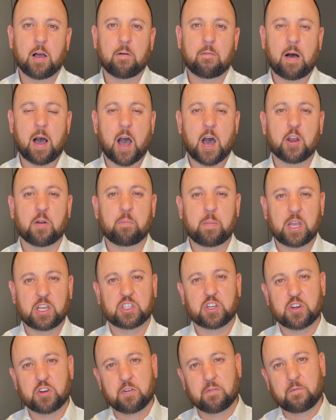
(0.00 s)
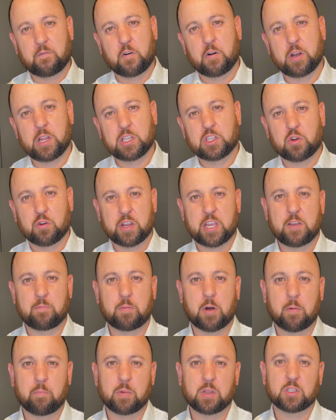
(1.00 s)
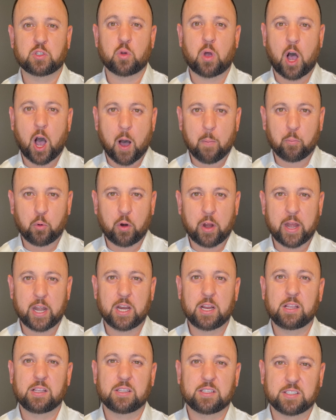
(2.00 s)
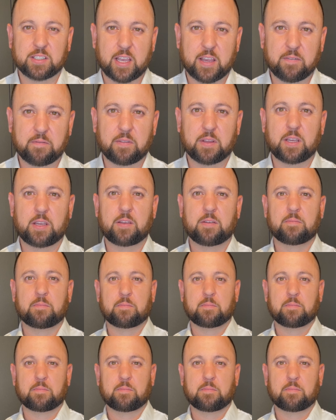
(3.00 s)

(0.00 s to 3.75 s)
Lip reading: of how to make sure your furnace or heat pump is operating safely.